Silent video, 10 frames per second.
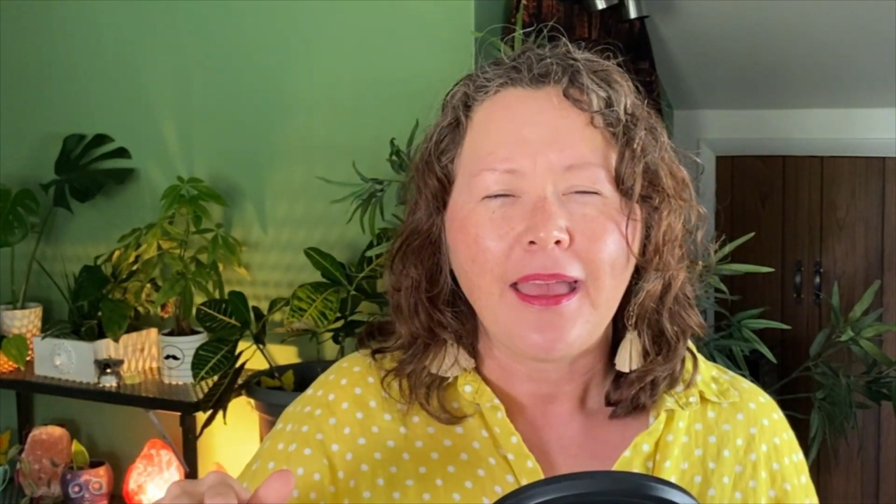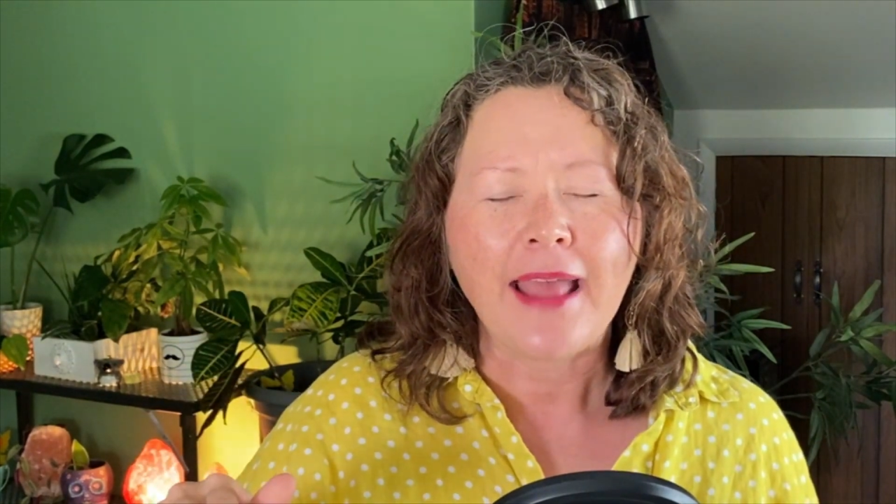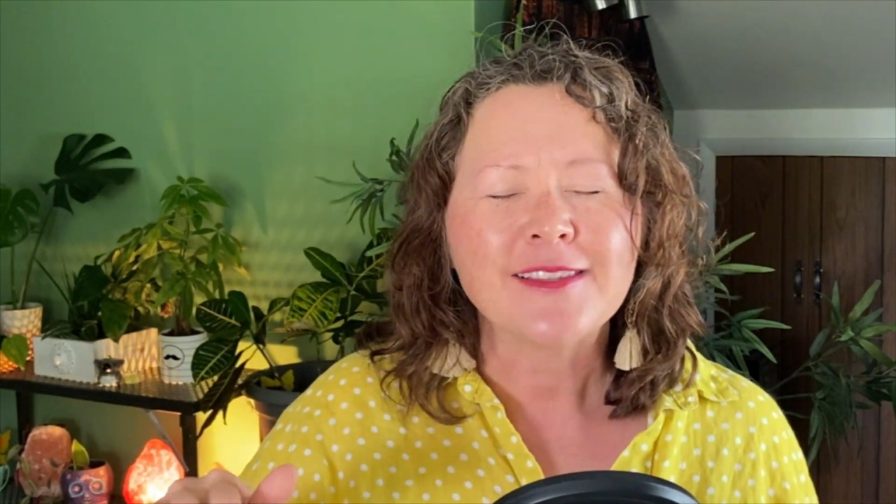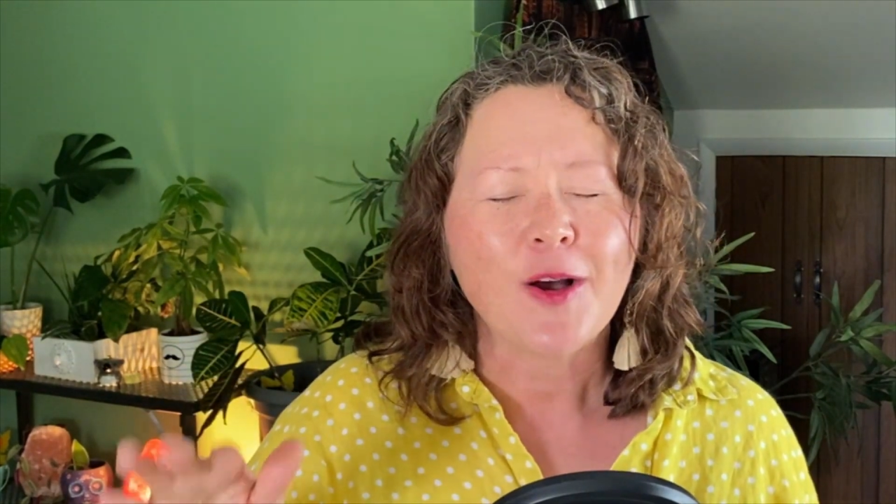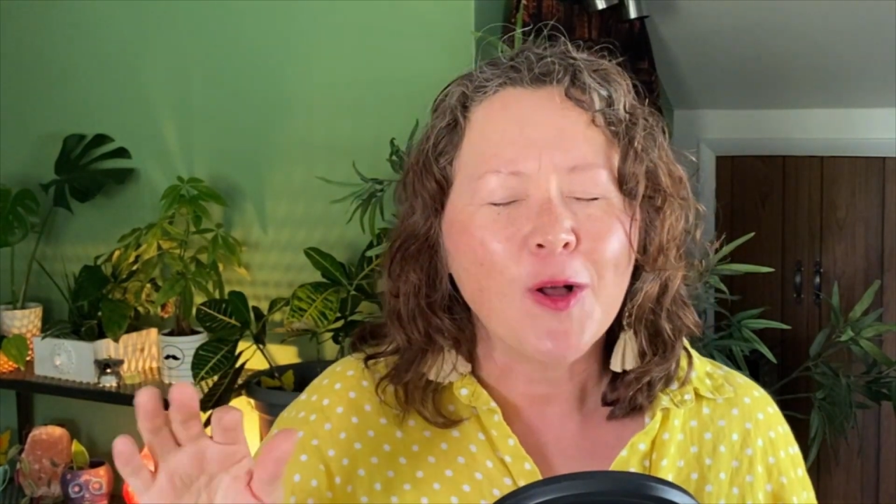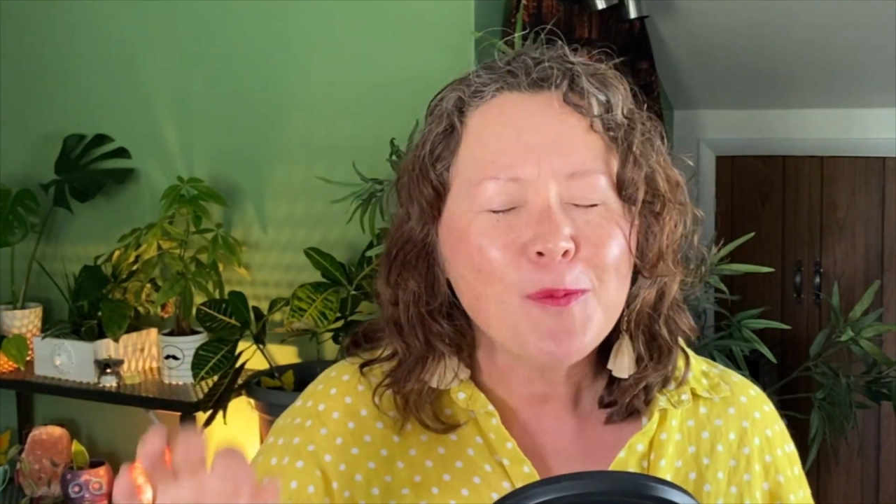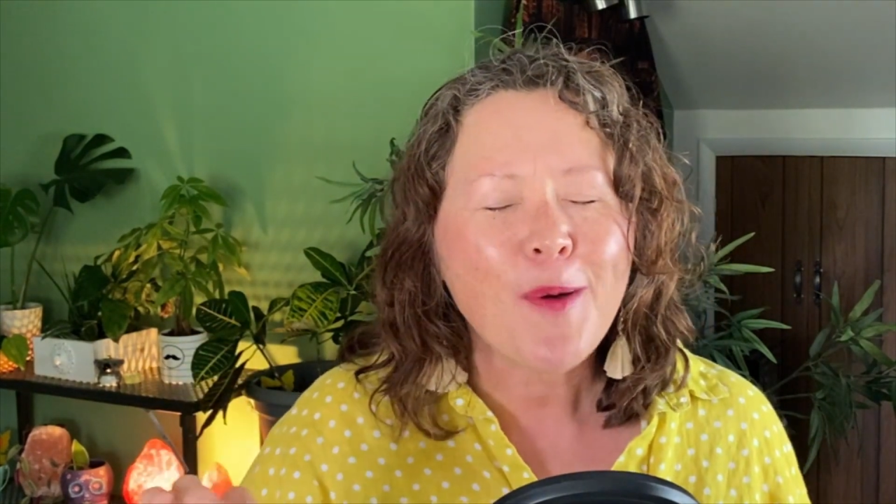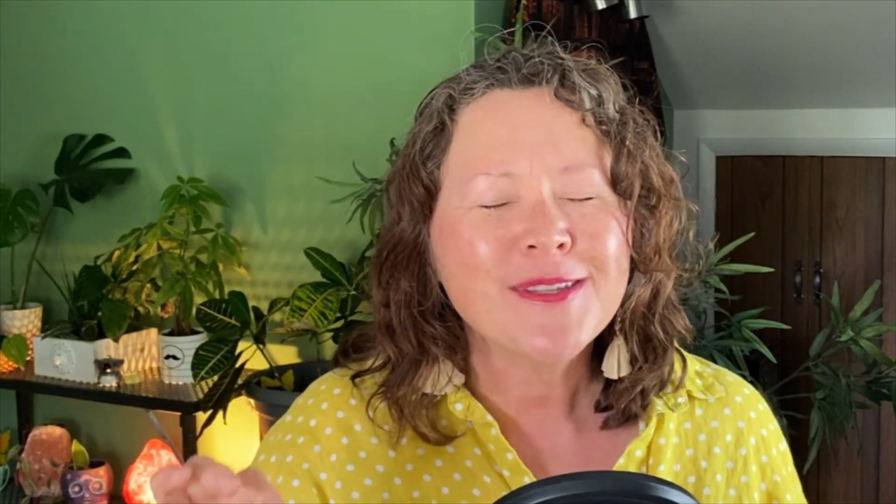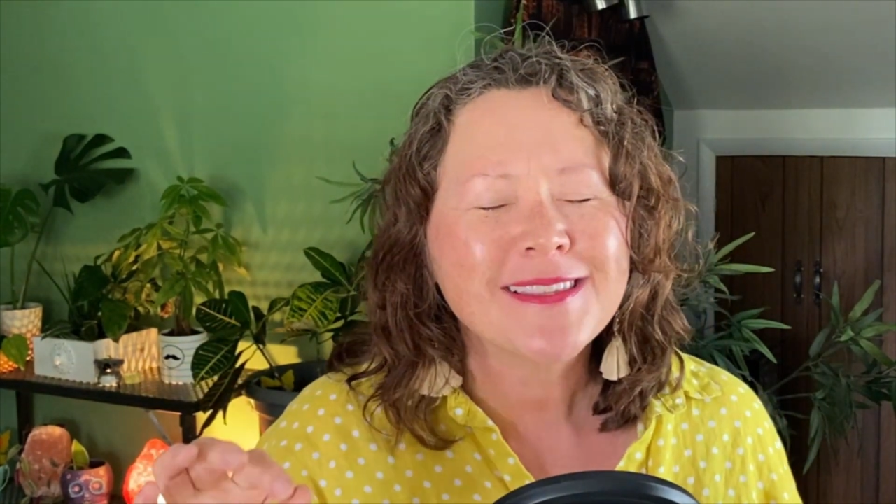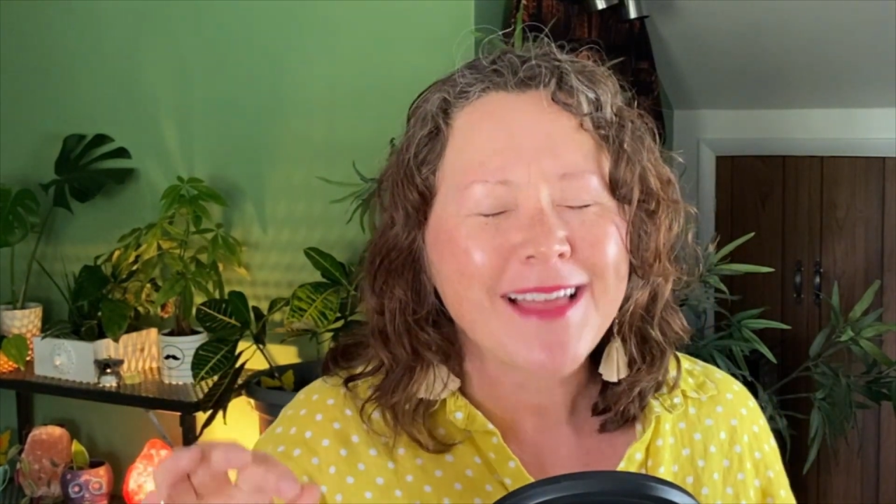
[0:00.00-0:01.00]
It's
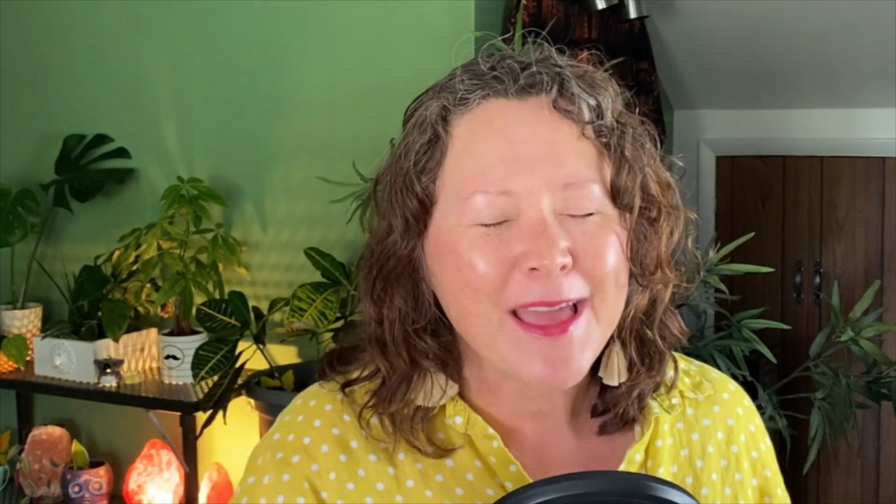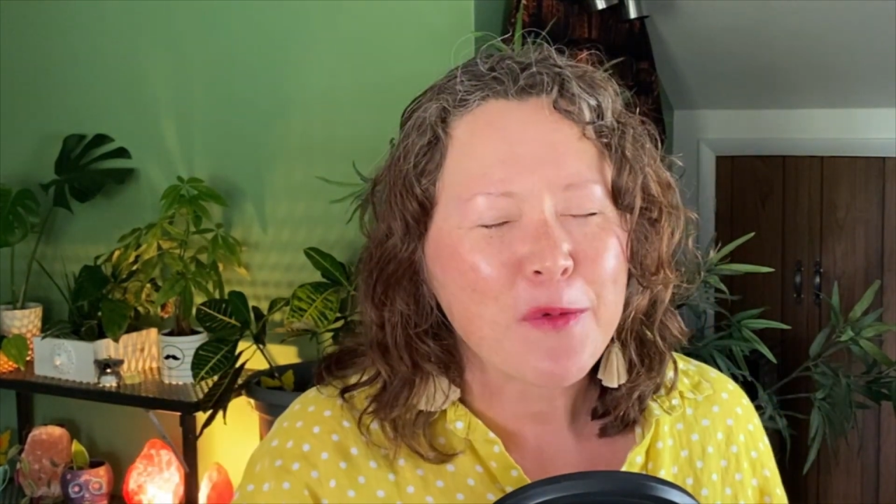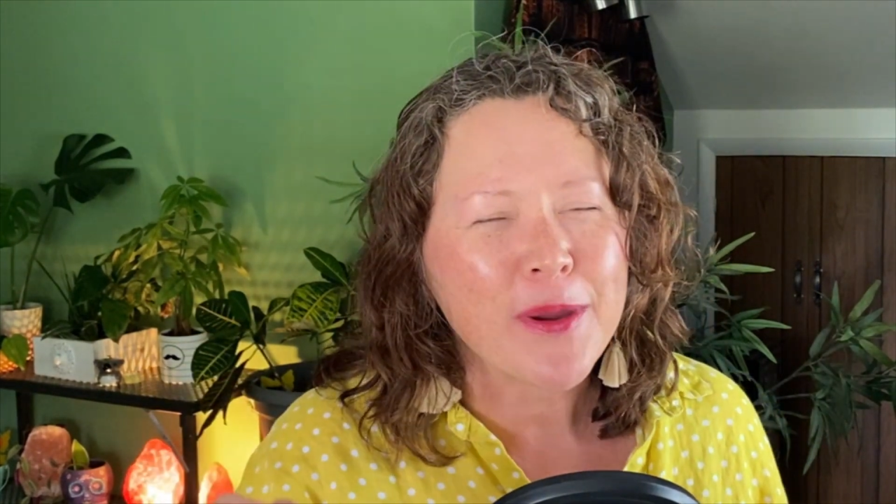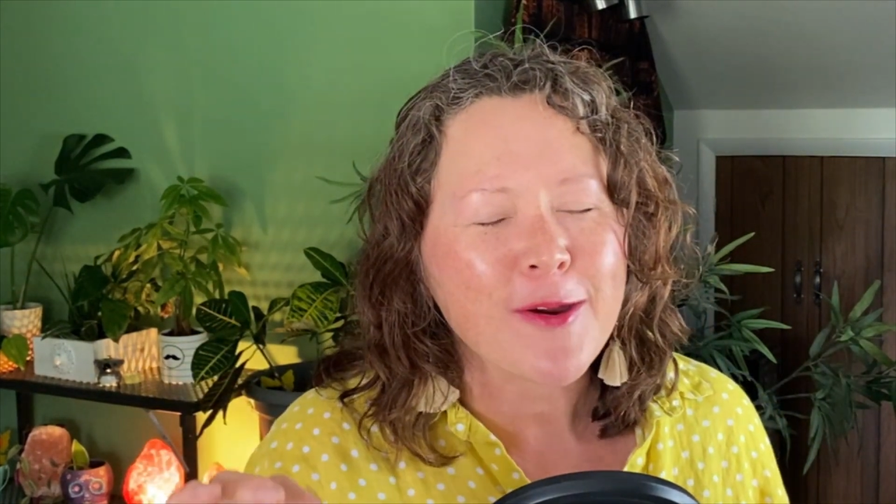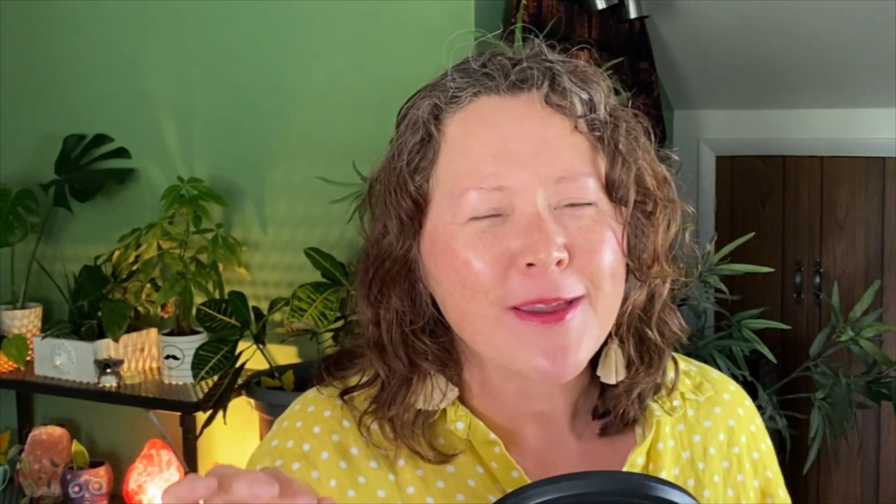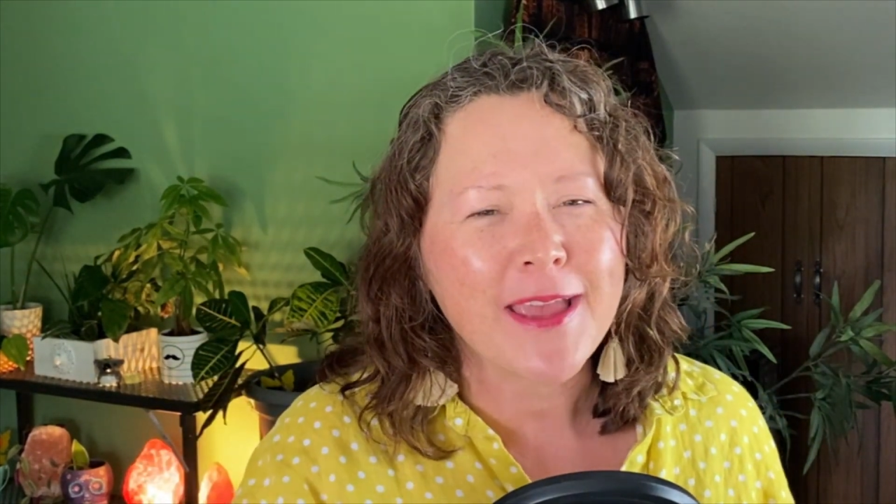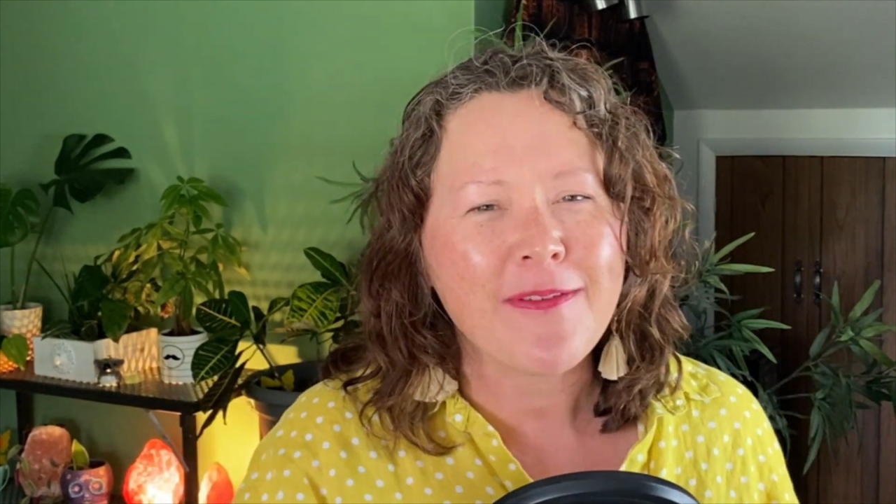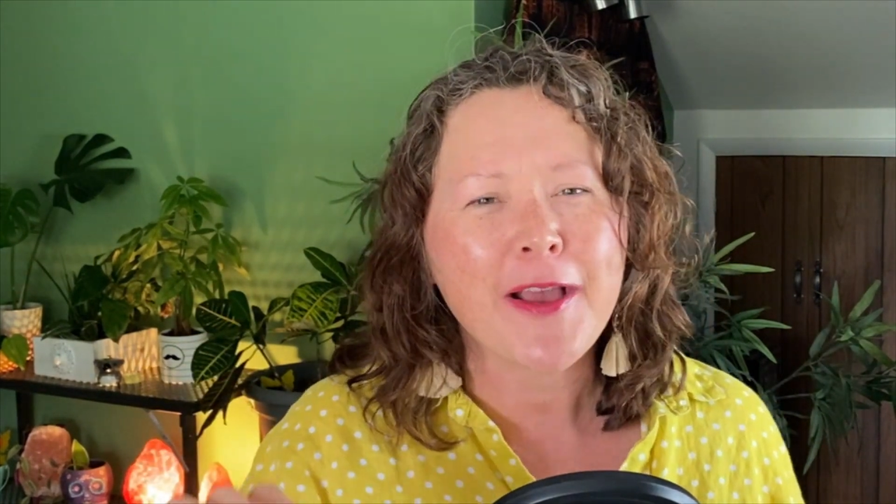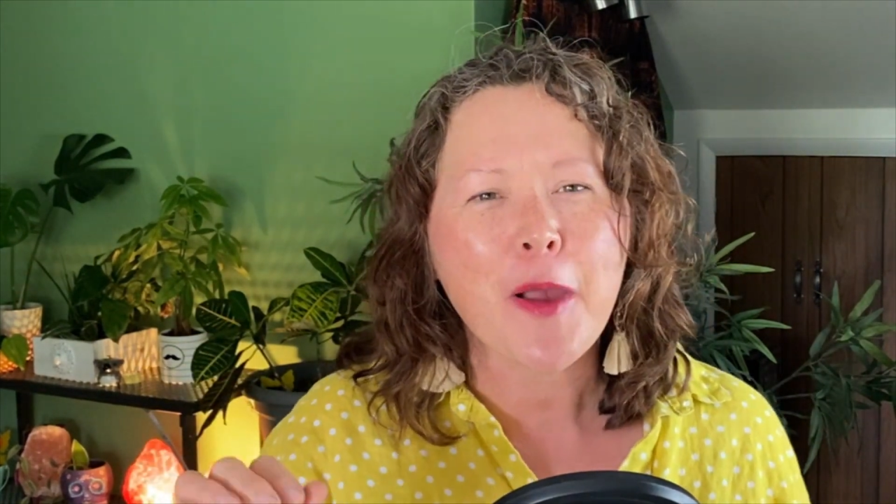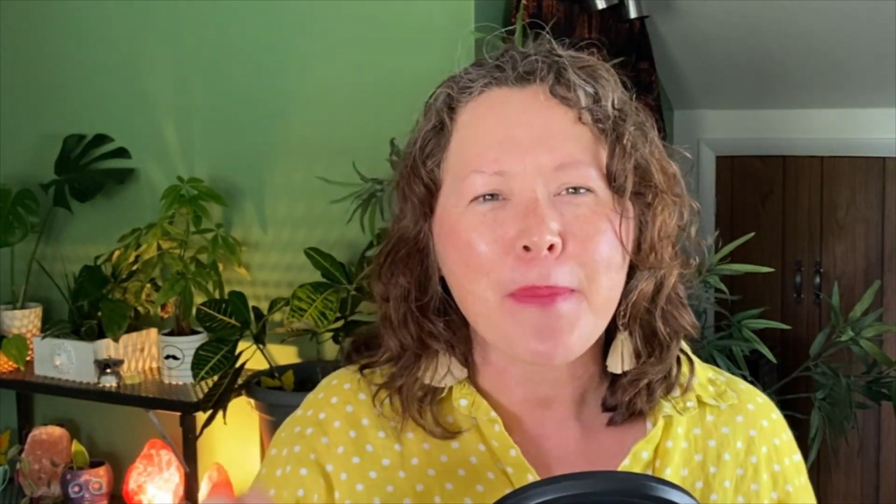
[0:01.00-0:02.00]
almost like we are giving our